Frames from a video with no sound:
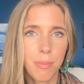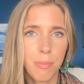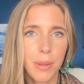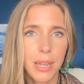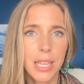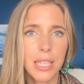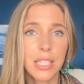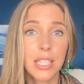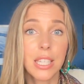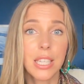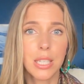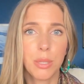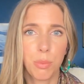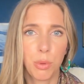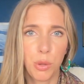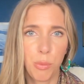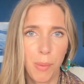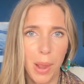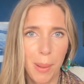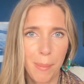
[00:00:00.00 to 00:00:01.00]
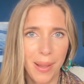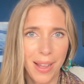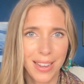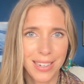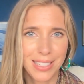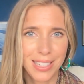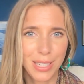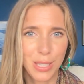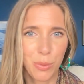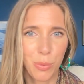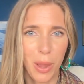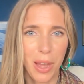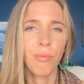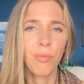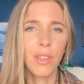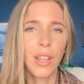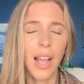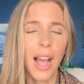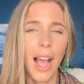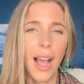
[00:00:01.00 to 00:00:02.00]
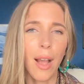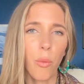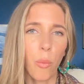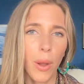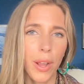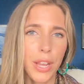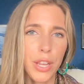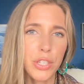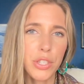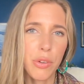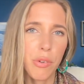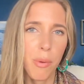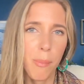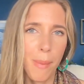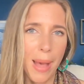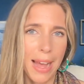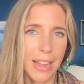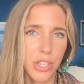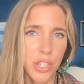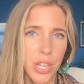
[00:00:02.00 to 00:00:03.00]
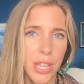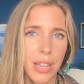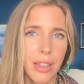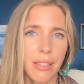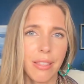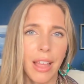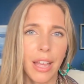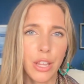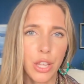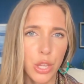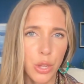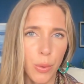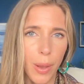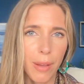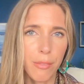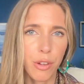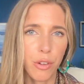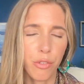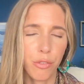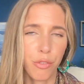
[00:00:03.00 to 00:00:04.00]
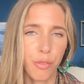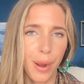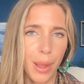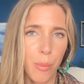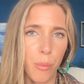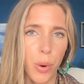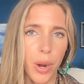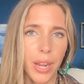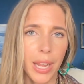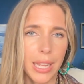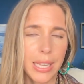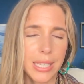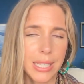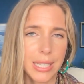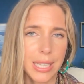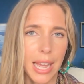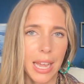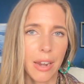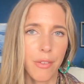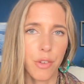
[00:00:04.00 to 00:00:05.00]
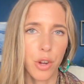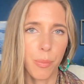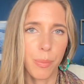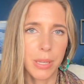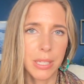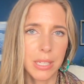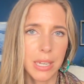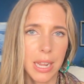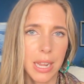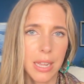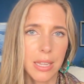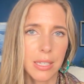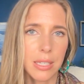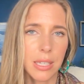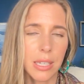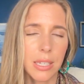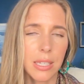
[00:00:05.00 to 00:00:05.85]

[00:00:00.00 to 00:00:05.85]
because this blew my mind as well. I want you to imagine that you have a framework inside of your business,